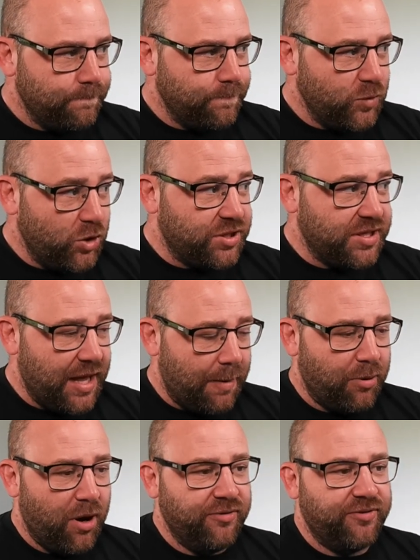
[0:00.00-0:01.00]
using that
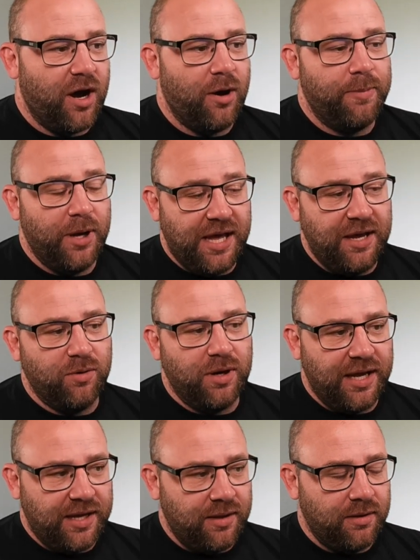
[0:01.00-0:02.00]
profile, but
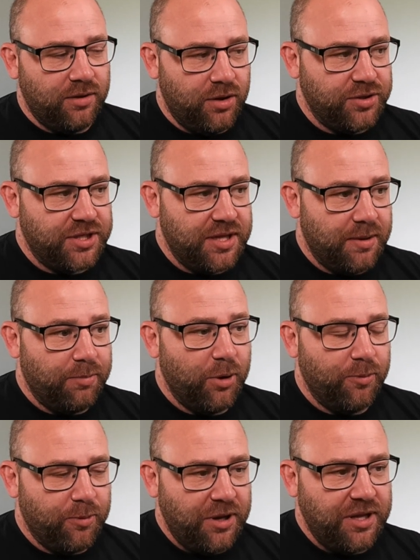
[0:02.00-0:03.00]
equally using the
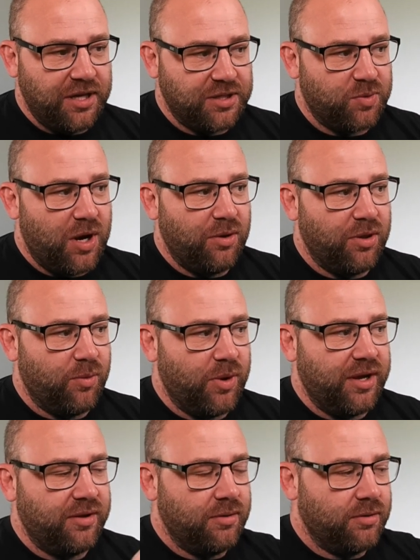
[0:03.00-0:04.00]
blueprint as well that
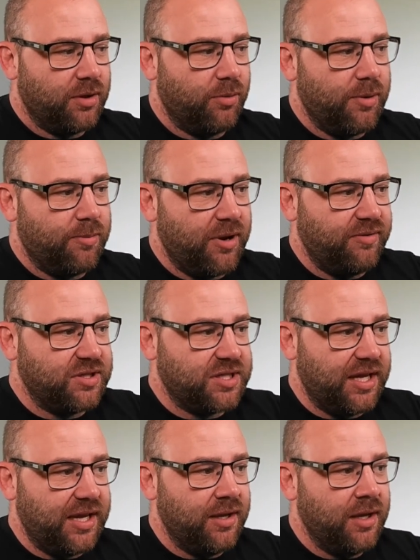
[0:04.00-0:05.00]
we
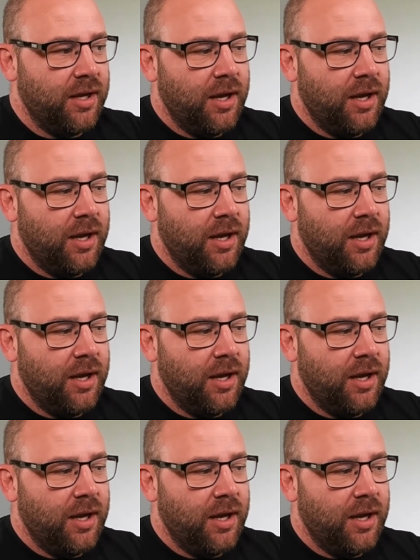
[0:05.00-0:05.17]
previously.